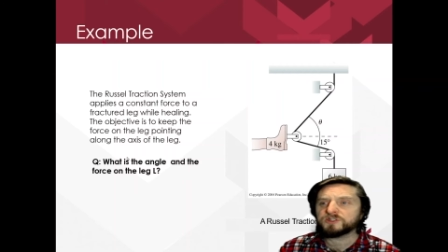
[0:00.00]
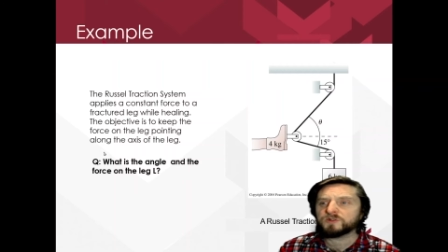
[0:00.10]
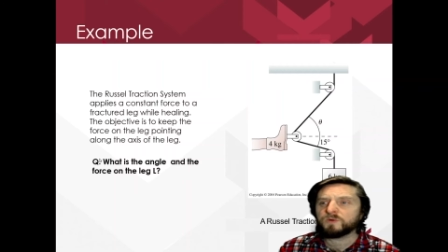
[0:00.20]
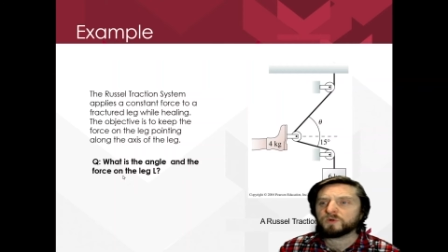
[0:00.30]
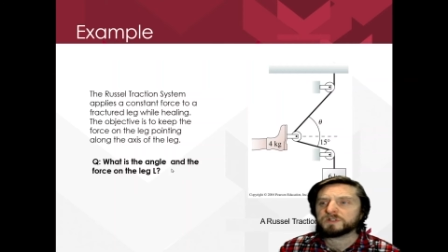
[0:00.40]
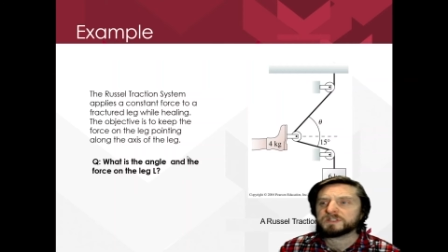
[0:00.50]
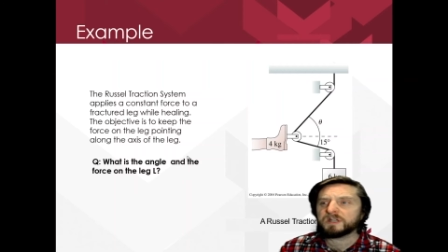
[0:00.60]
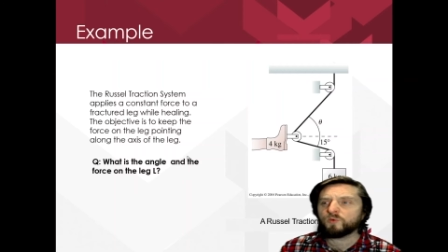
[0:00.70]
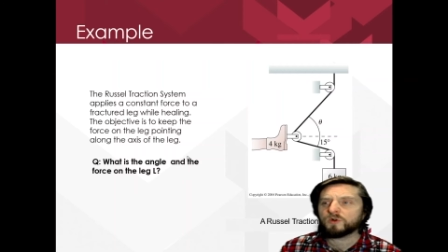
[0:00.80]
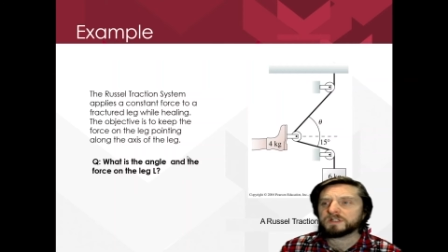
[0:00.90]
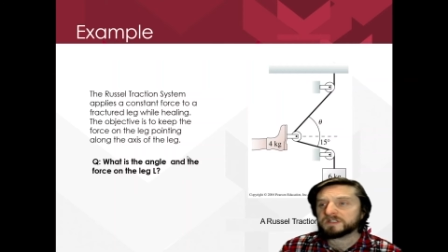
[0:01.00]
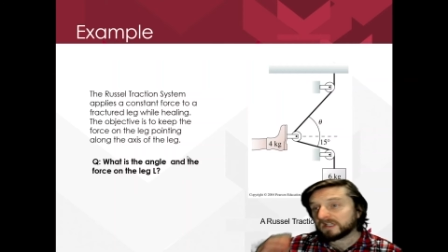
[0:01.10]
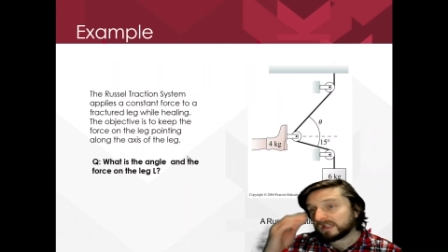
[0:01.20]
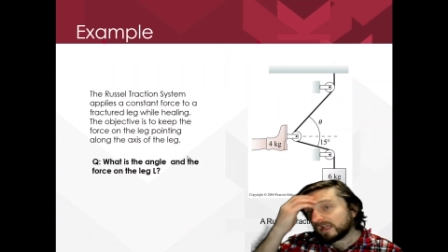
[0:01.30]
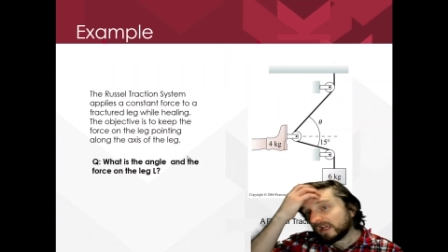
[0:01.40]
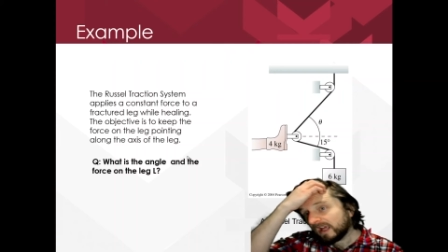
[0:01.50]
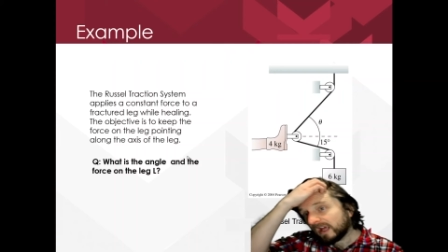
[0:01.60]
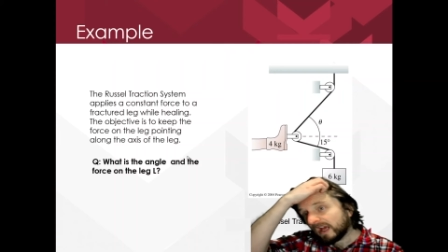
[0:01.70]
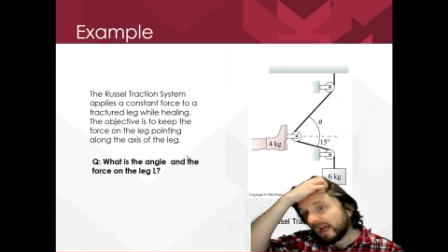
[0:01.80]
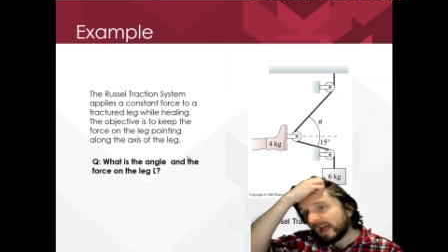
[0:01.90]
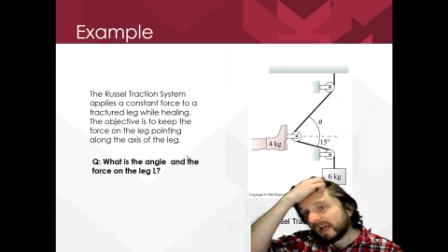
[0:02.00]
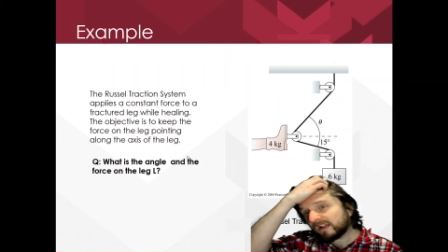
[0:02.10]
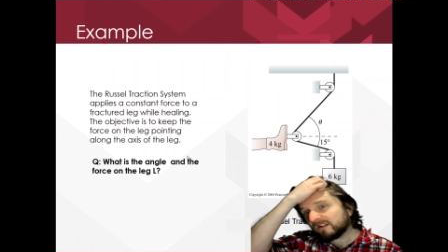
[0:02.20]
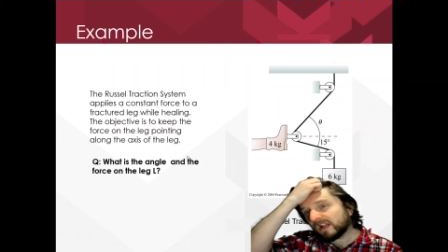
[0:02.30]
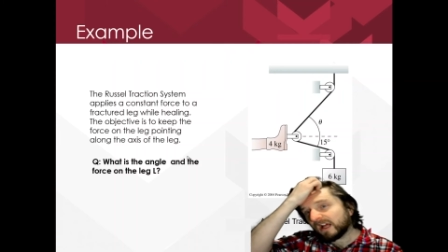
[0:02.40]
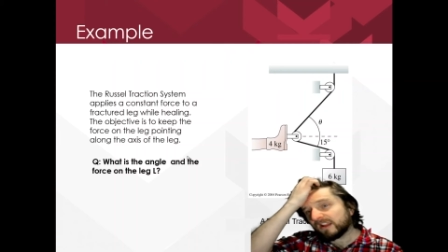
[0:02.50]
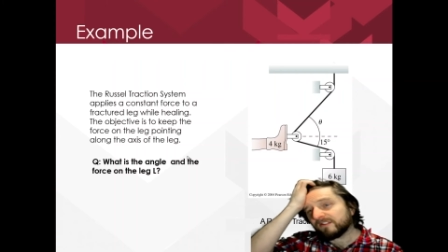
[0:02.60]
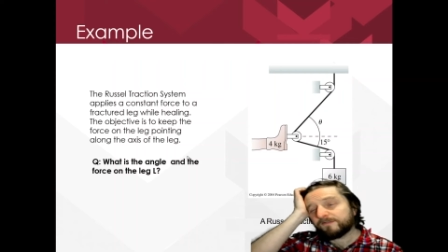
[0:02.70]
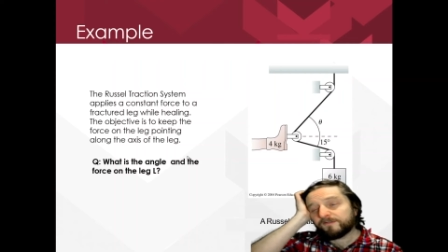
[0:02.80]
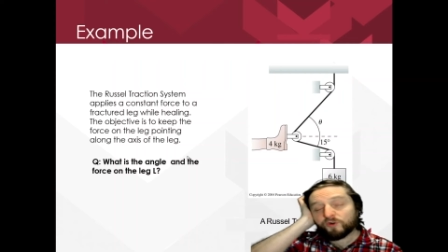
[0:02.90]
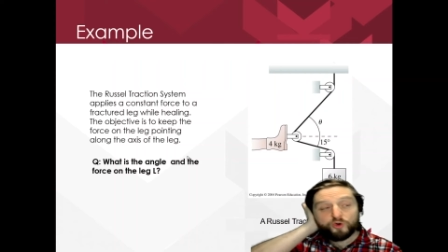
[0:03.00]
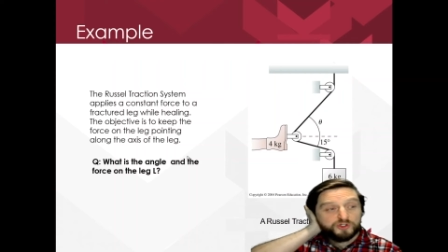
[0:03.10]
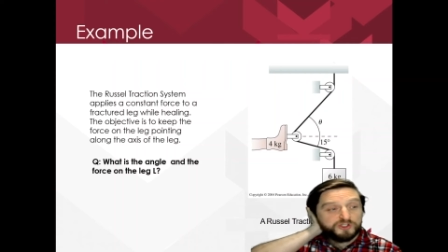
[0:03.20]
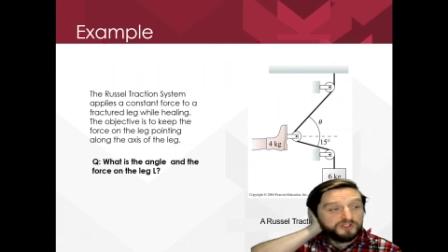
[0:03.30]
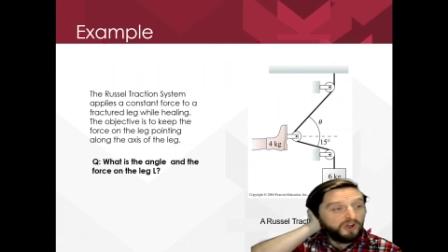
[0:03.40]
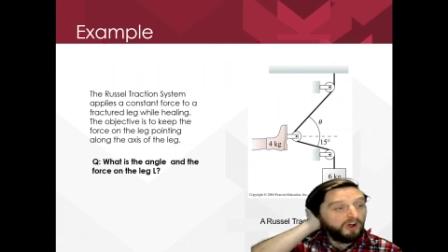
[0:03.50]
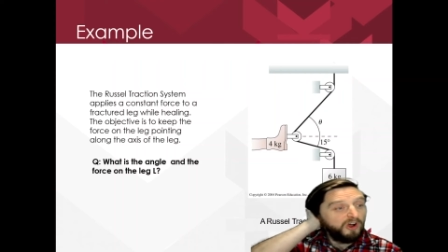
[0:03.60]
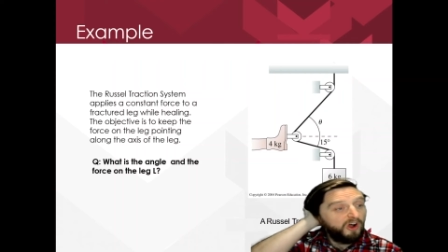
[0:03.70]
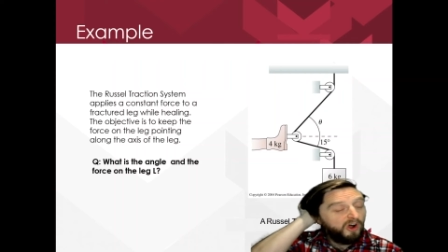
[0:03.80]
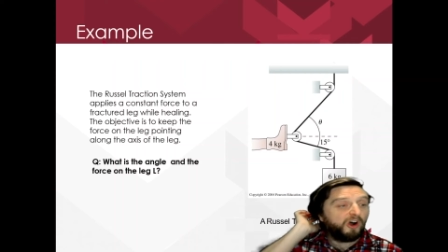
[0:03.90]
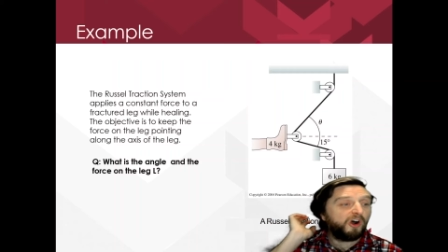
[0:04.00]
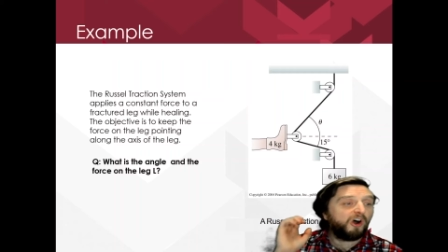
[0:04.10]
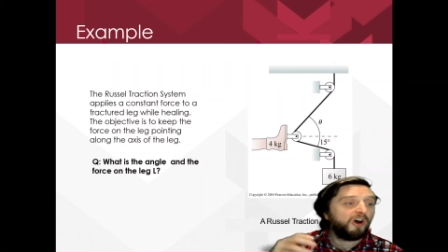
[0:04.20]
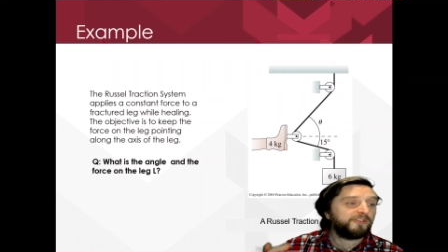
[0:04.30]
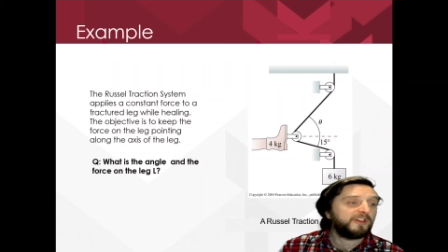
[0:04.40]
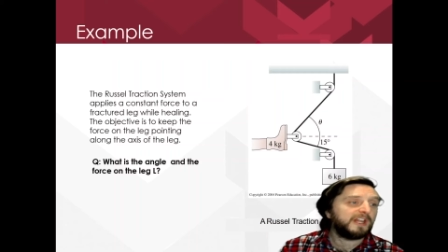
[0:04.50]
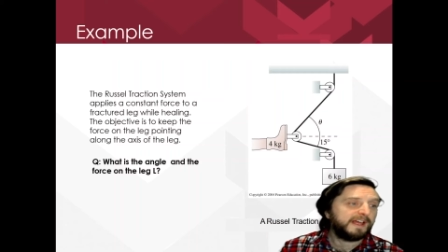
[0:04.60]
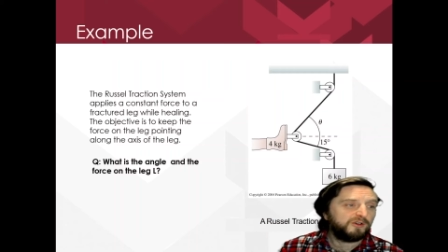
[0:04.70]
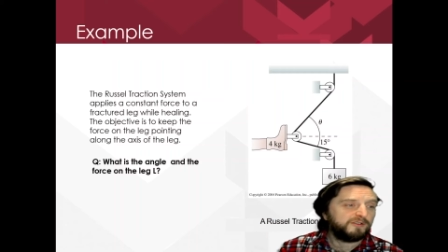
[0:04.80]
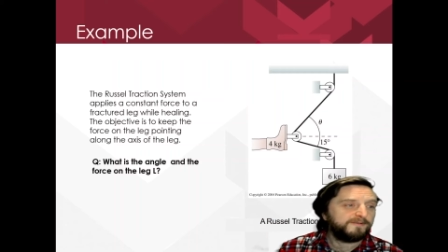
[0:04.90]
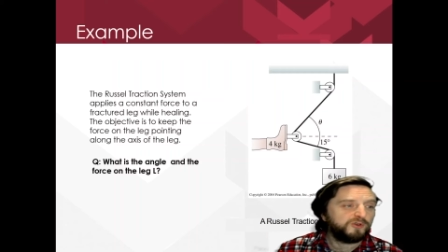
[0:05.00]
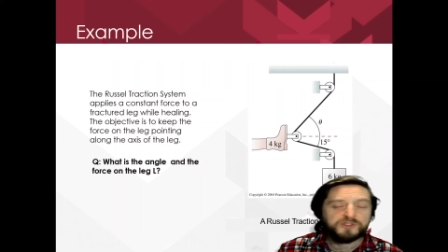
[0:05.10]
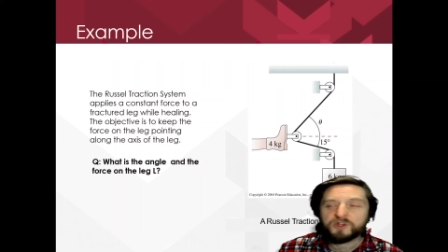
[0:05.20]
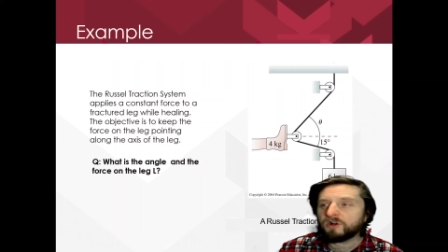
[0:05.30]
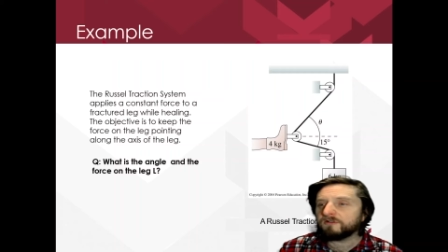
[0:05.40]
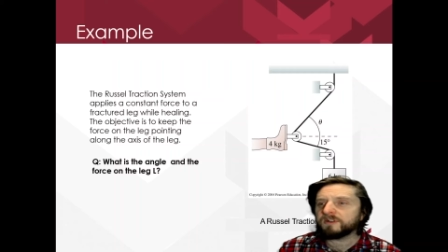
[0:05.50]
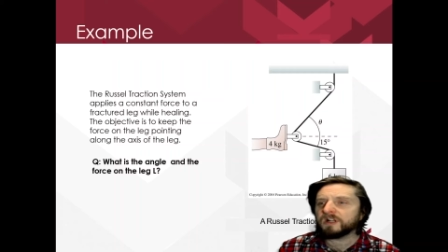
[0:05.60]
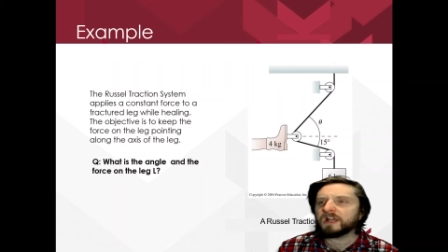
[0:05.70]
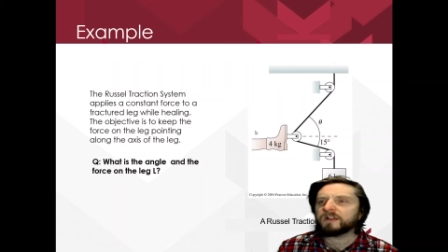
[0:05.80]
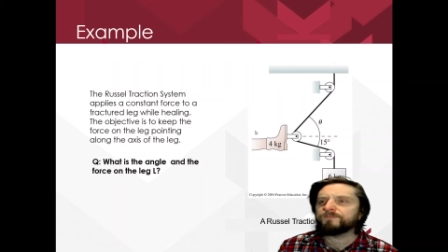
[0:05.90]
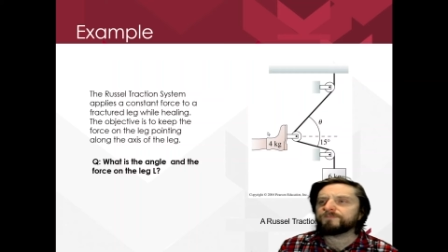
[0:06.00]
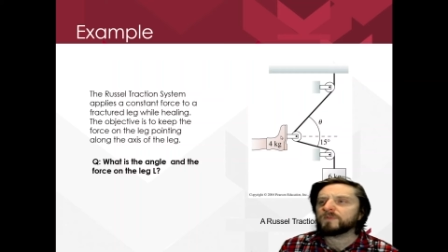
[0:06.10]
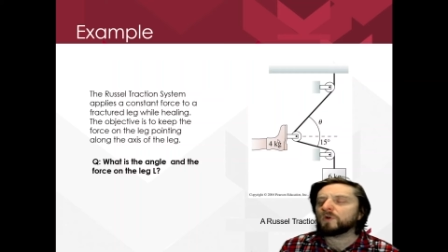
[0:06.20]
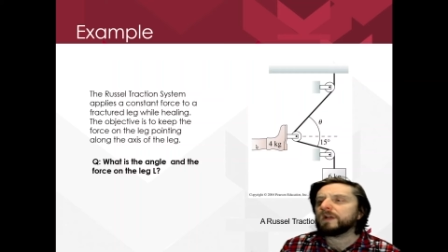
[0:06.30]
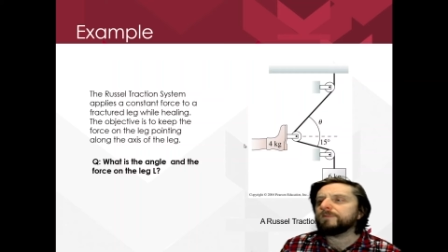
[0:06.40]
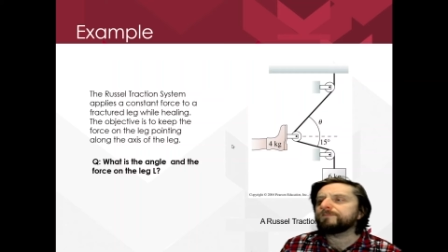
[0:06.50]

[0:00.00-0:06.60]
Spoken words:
So we want to say what is the angle and the force on the leg, or the force off the leg. Okay,